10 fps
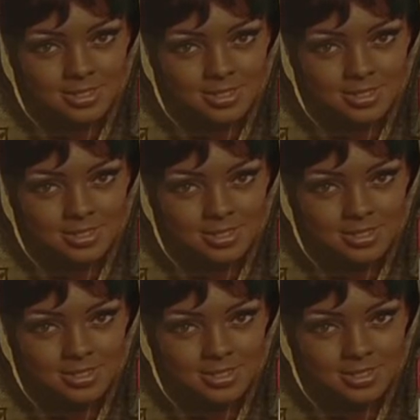
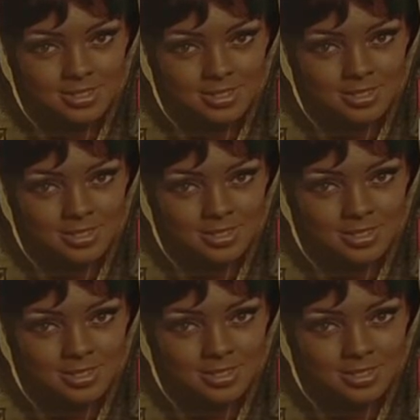
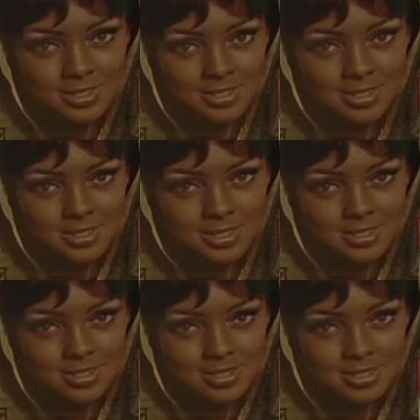
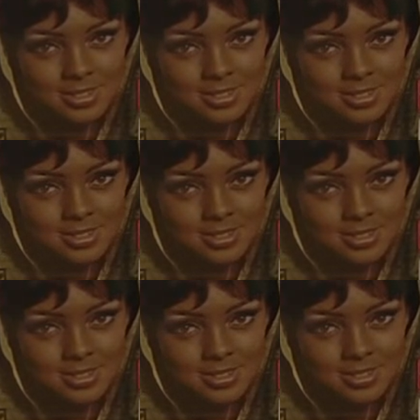
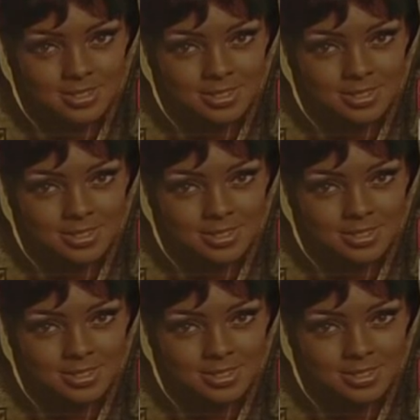(not speaking)